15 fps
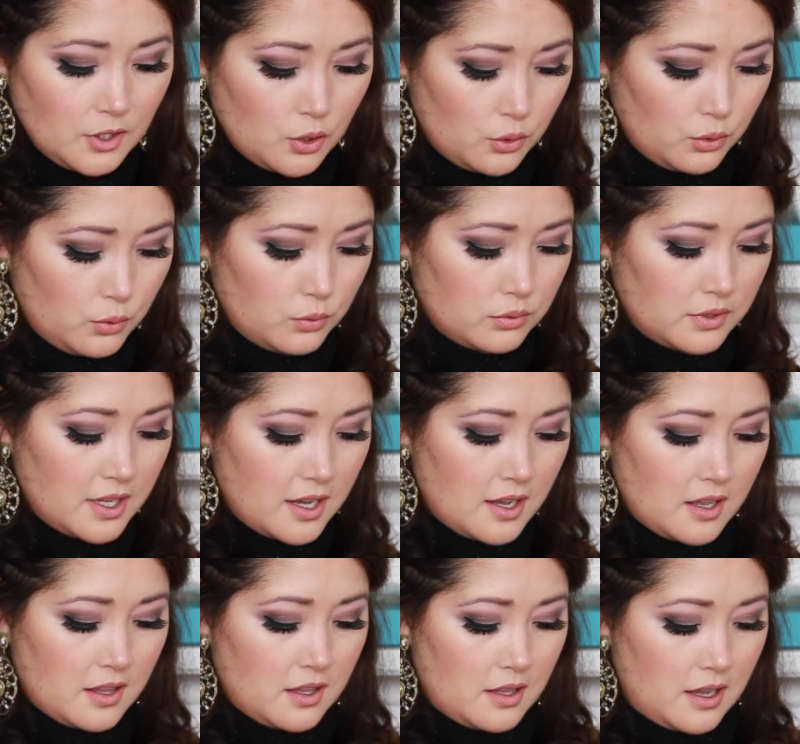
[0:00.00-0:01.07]
Ooh,
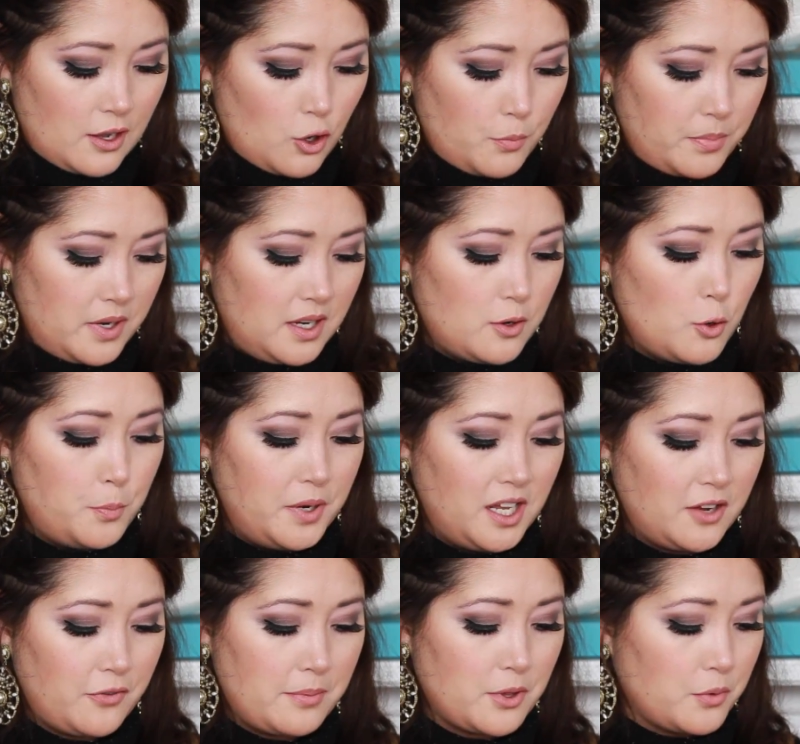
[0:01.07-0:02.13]
opening it
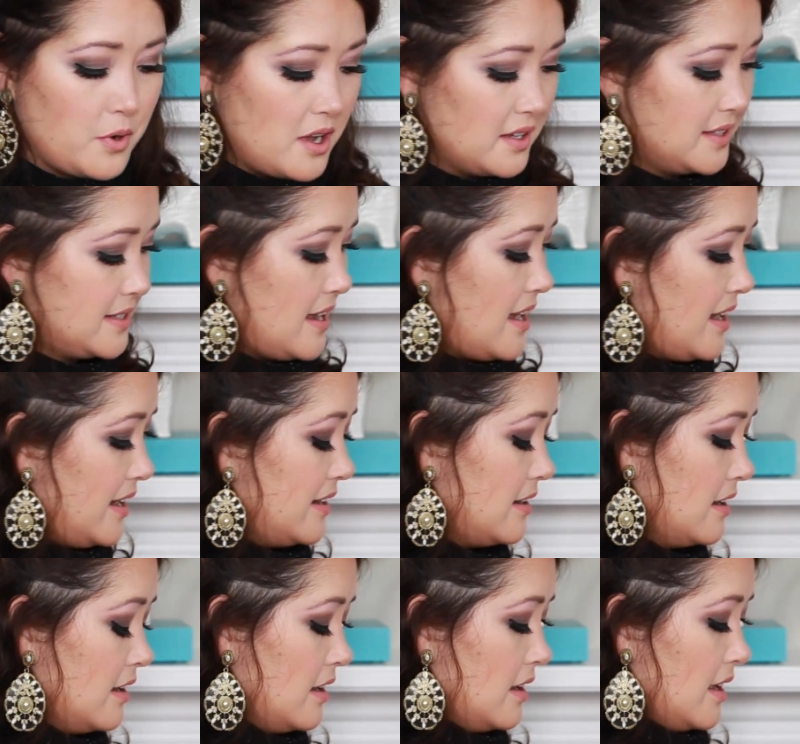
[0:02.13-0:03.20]
from the wrong side,
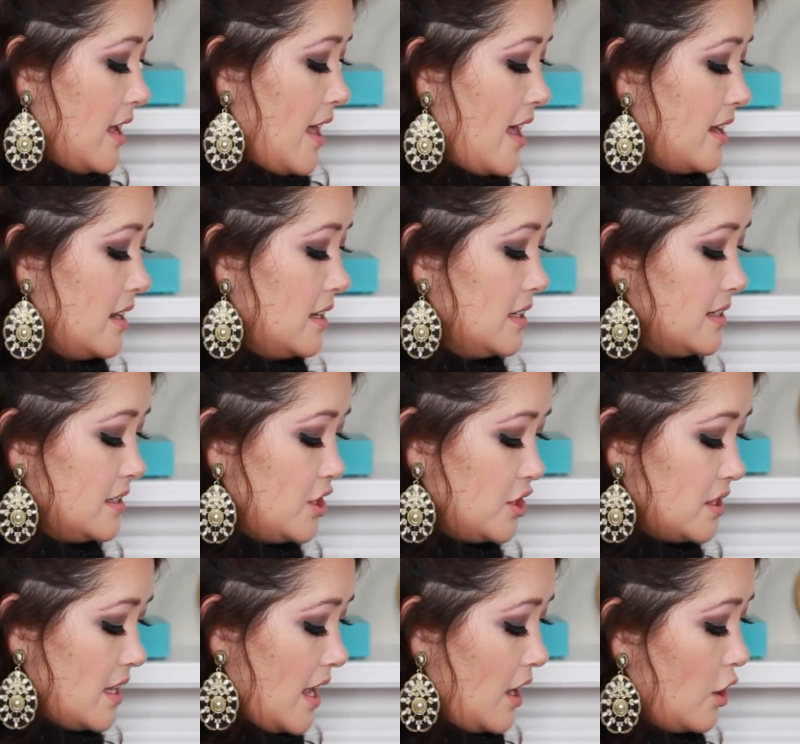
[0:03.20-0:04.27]
and it is just
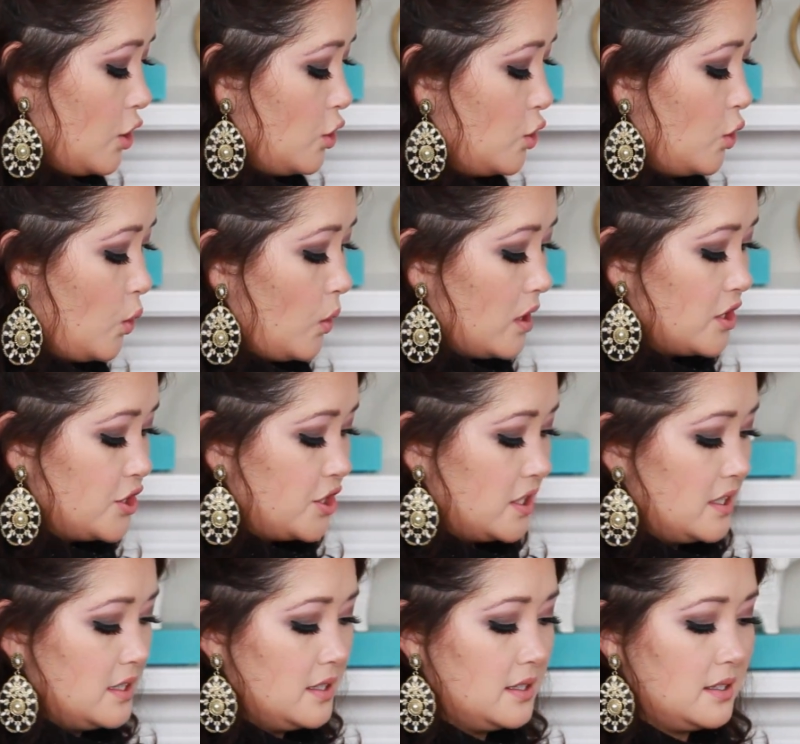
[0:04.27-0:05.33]
a
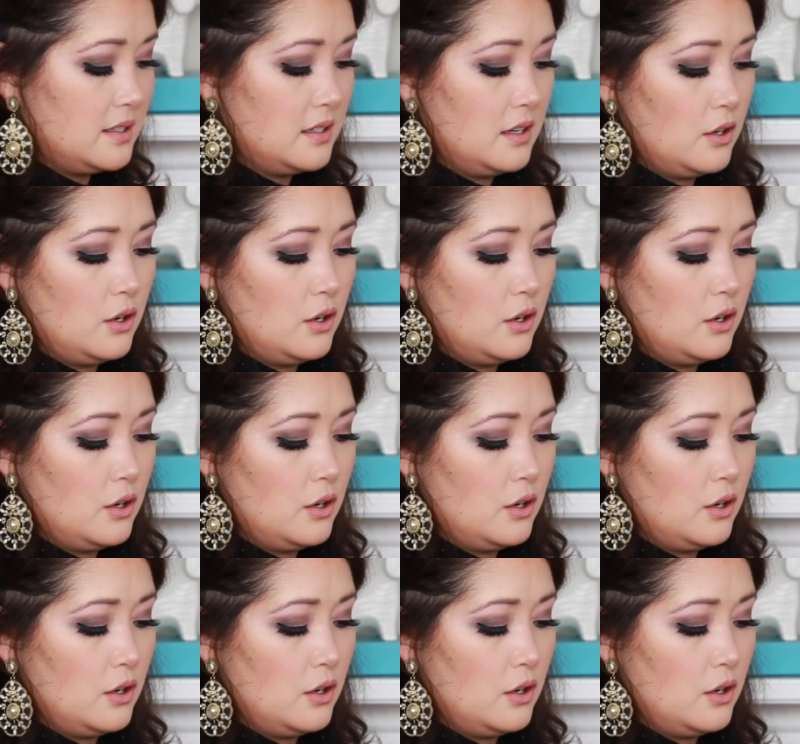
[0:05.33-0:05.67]
gorgeous